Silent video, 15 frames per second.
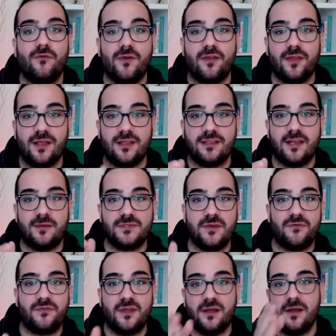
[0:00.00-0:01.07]
width in terms
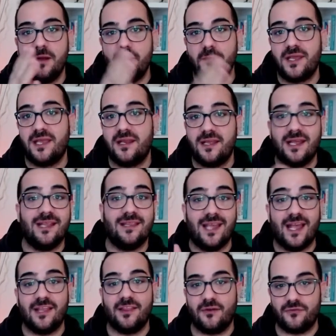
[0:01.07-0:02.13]
of the beginning and
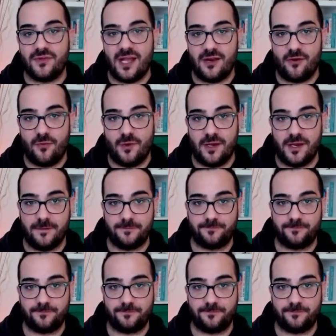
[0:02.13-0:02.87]
the end of the anomaly.